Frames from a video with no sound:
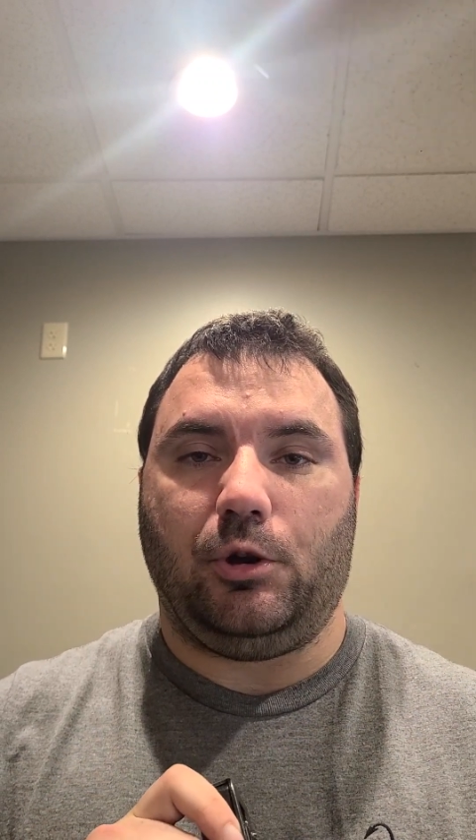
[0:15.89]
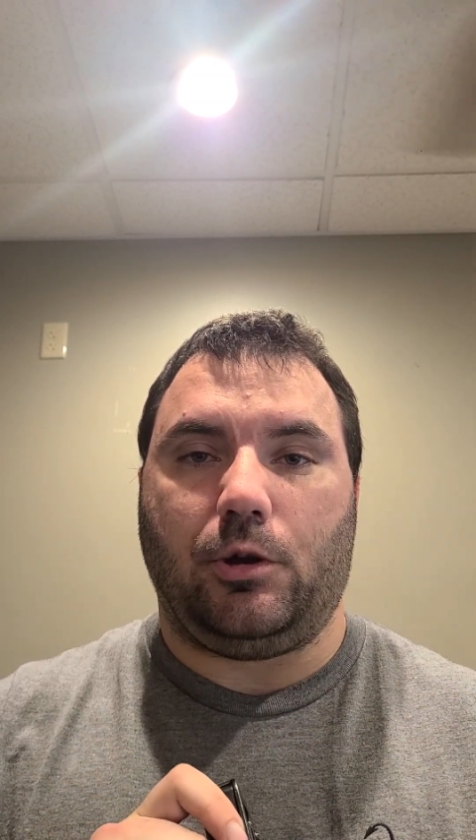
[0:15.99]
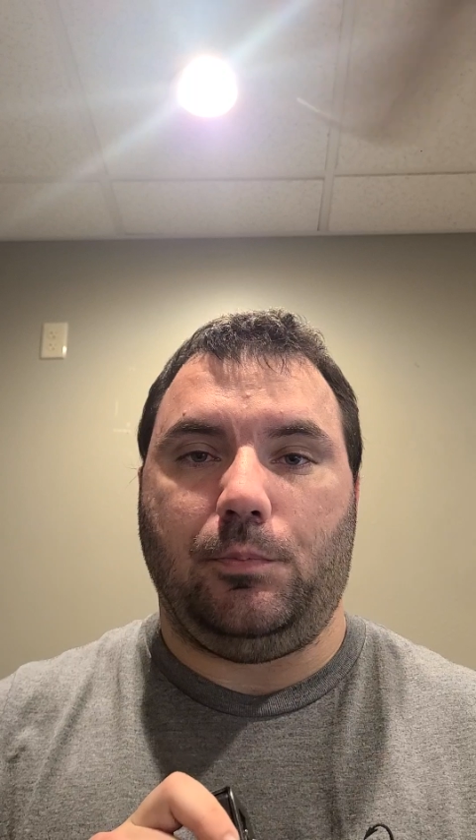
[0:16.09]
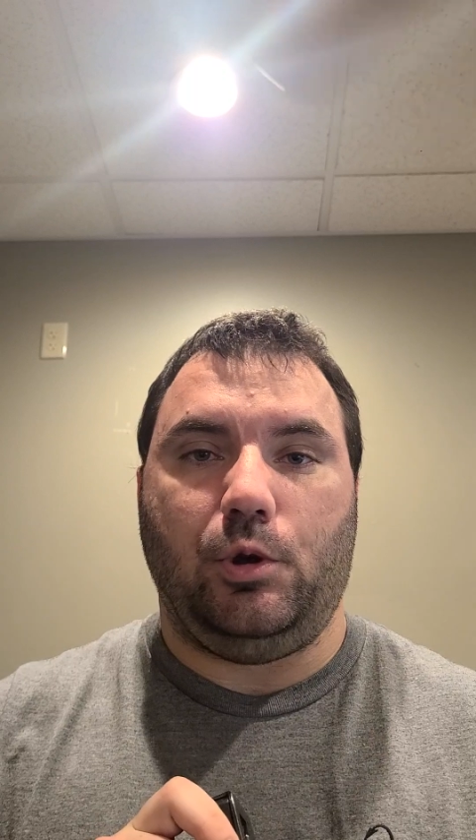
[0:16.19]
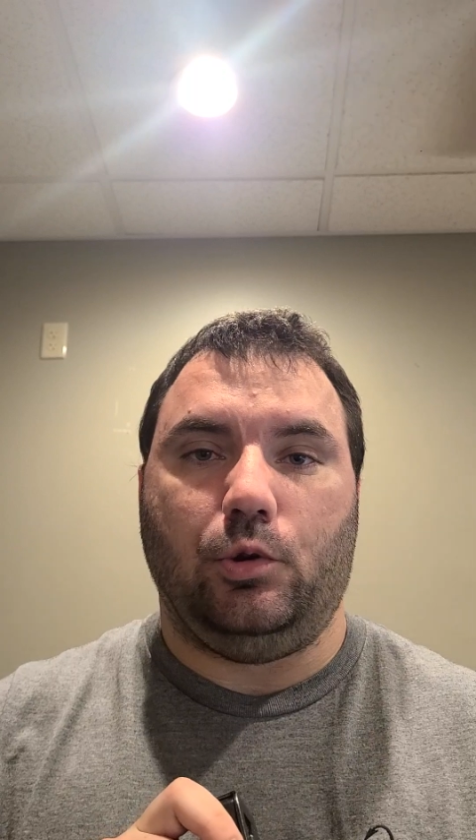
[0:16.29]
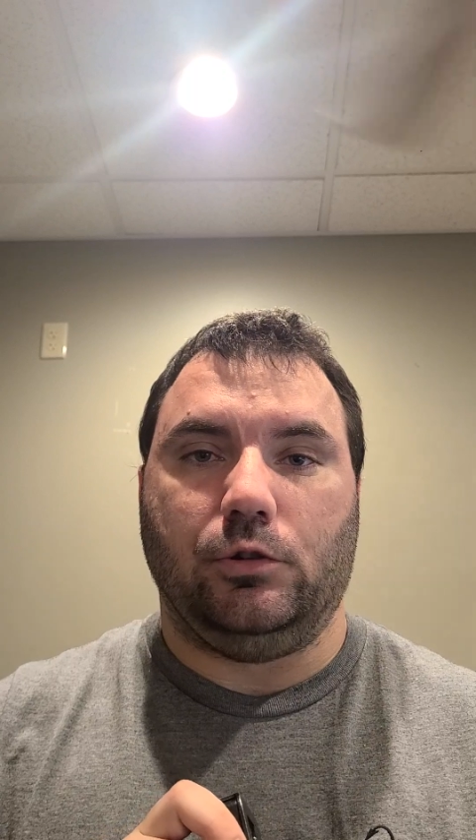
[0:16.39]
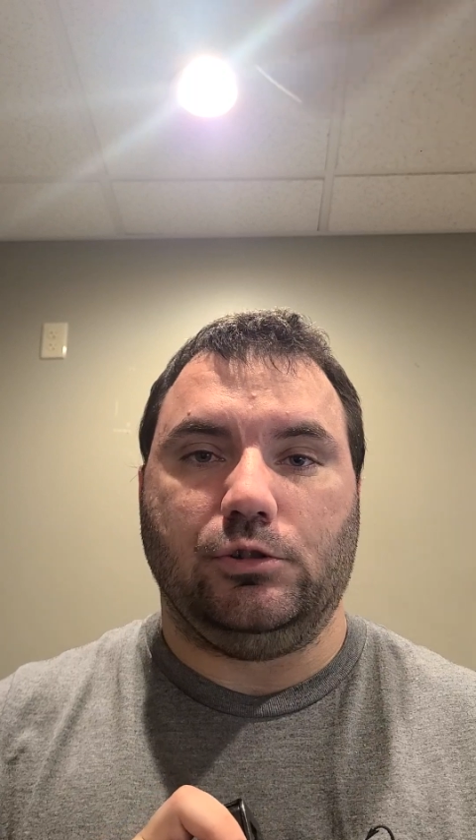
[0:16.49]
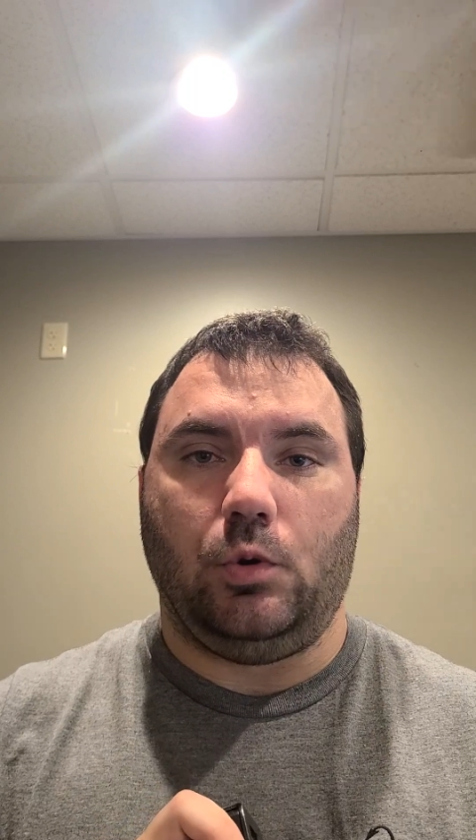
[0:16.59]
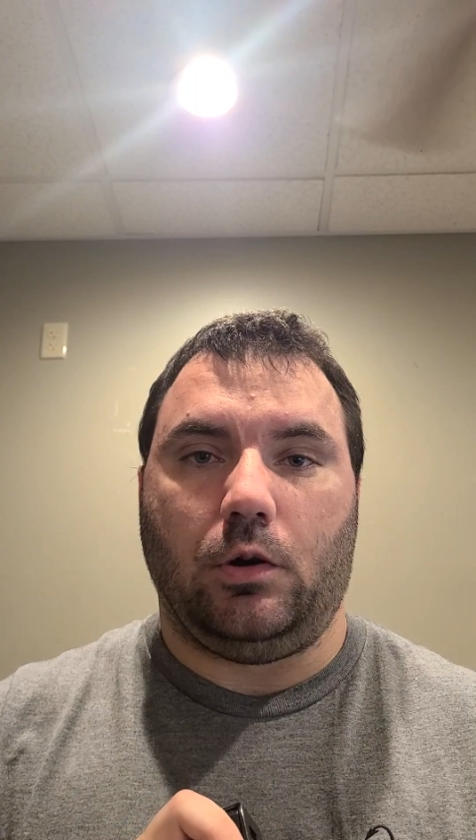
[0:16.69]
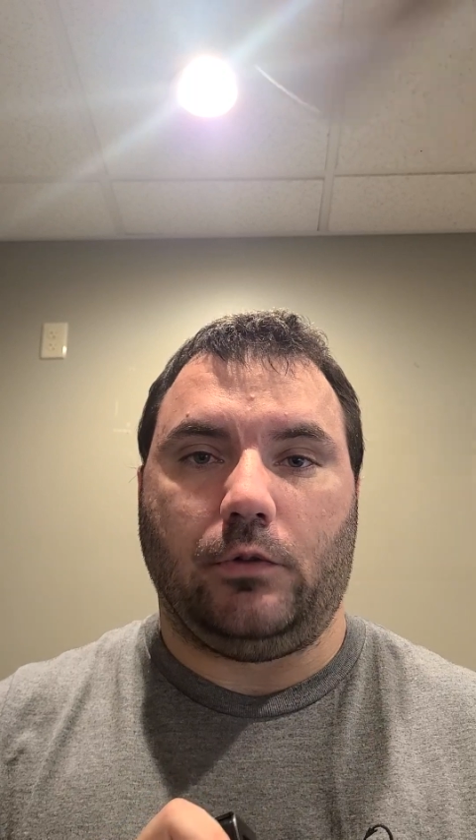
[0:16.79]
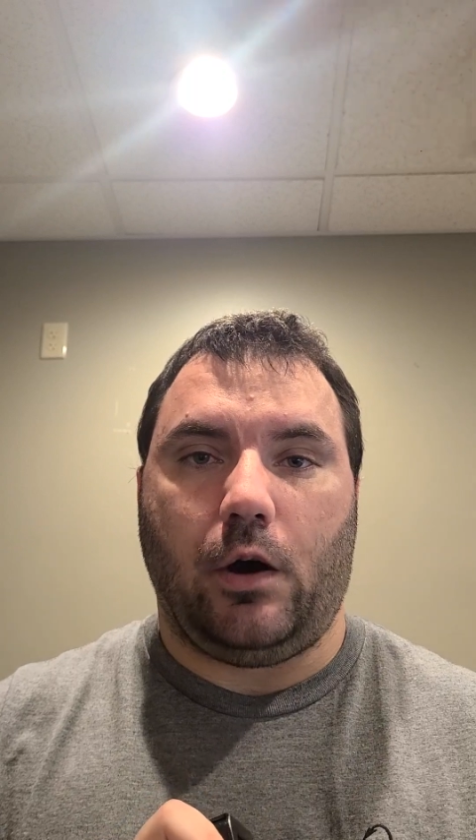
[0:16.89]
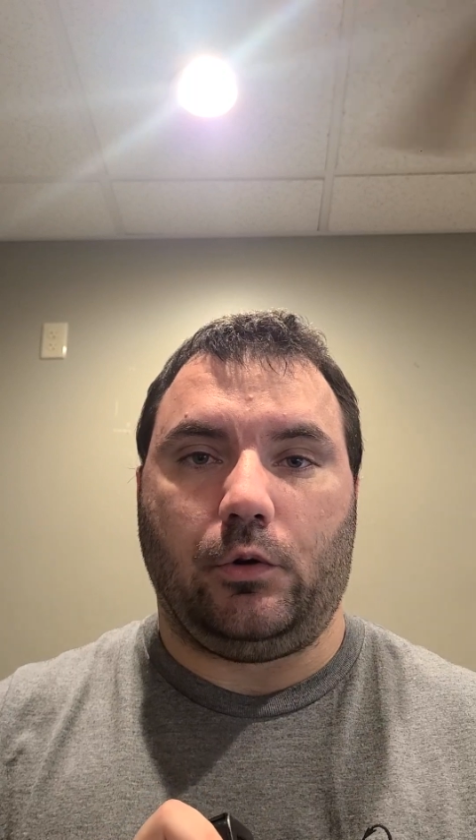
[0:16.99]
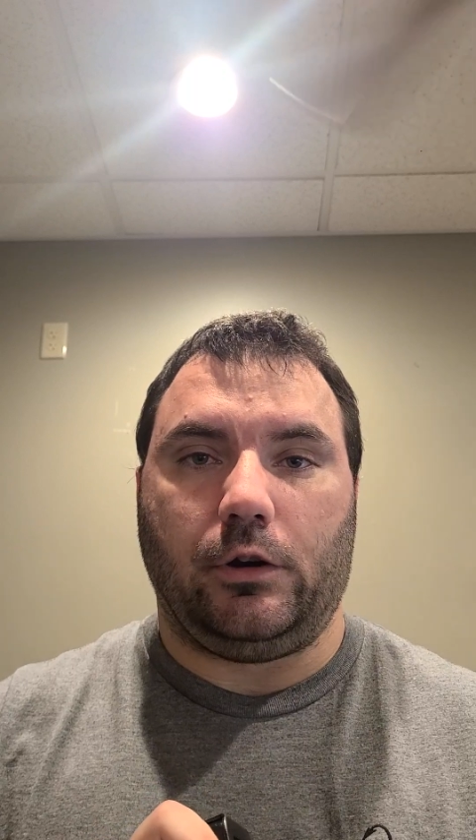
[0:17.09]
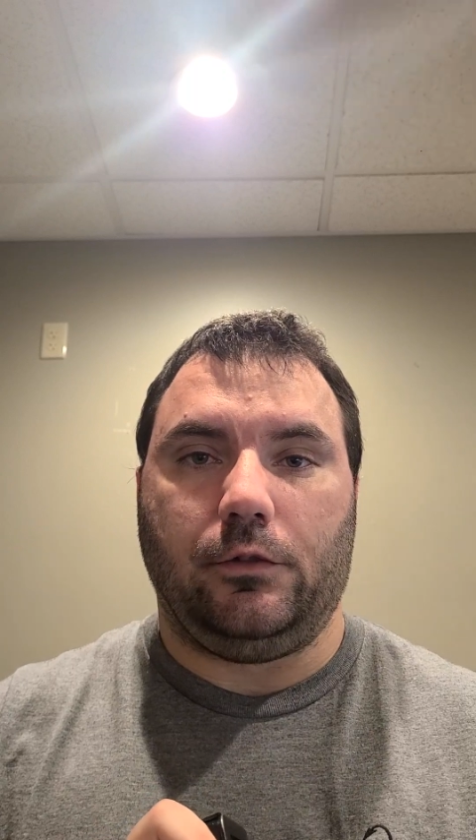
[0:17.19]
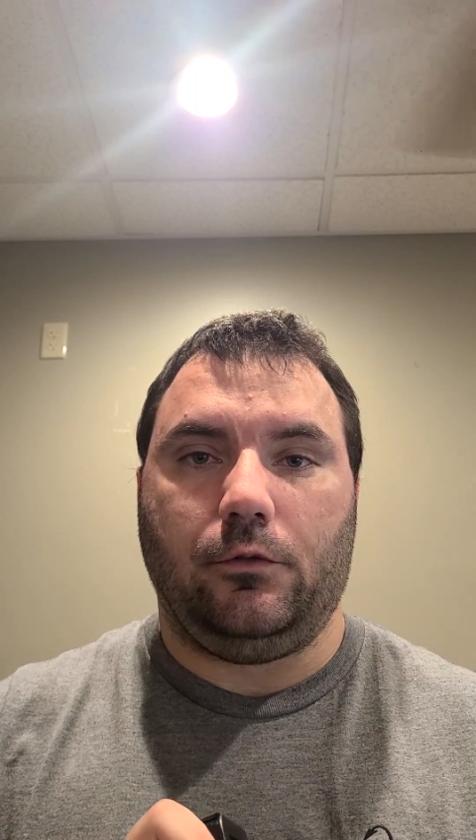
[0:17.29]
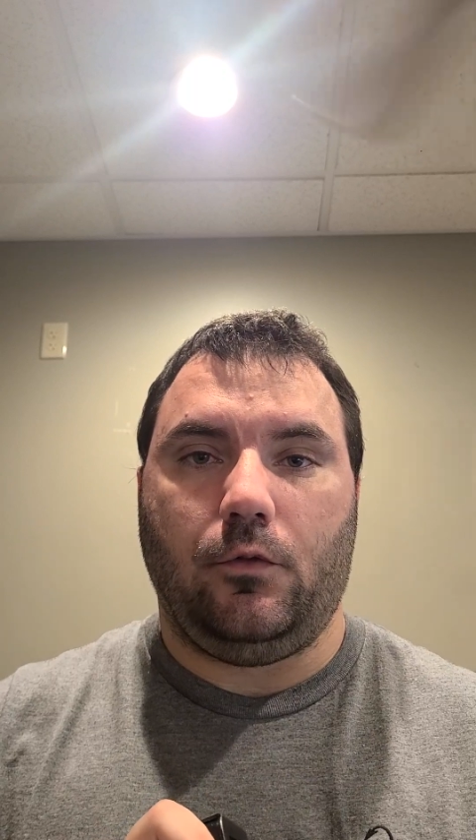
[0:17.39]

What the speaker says: computer to a router